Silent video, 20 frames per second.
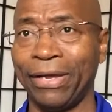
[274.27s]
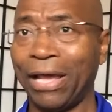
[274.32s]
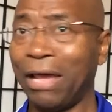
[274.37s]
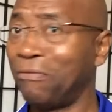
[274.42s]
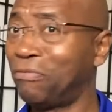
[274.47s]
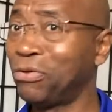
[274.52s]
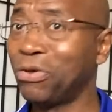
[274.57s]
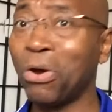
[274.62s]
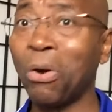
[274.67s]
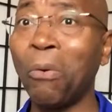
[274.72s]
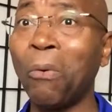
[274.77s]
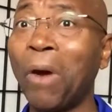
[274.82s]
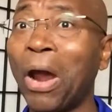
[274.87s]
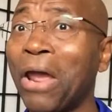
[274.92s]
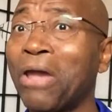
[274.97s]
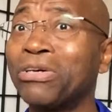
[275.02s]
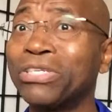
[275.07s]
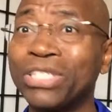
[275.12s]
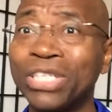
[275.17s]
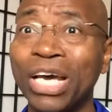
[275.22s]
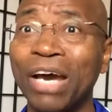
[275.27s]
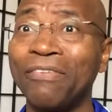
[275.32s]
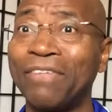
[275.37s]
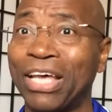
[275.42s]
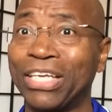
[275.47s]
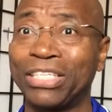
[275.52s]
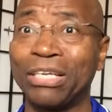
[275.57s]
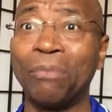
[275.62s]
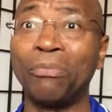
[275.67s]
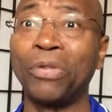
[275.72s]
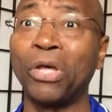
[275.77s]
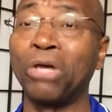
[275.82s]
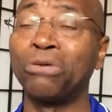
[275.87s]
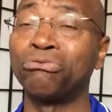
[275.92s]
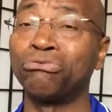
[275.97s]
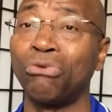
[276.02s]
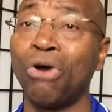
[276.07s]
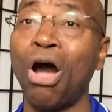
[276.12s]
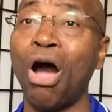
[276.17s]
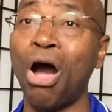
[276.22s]
If you're aware of yourself that something
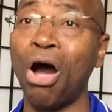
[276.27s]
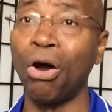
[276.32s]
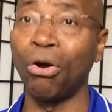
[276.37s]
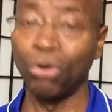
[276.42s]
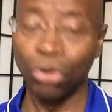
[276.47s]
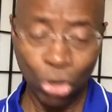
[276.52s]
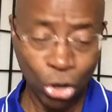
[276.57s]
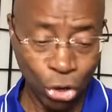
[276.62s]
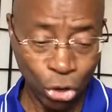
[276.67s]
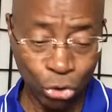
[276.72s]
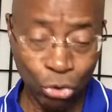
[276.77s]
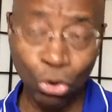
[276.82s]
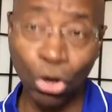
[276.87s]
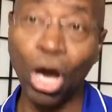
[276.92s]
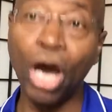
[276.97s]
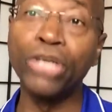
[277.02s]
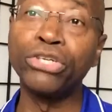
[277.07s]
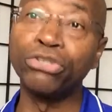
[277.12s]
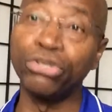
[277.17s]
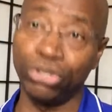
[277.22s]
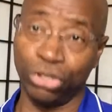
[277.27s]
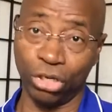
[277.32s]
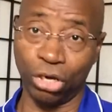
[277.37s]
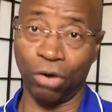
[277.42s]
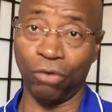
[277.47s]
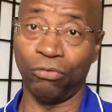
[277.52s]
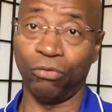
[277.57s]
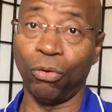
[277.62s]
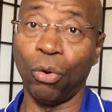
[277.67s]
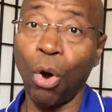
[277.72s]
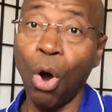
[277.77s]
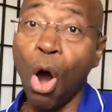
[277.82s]
is wrong, you cut yourself.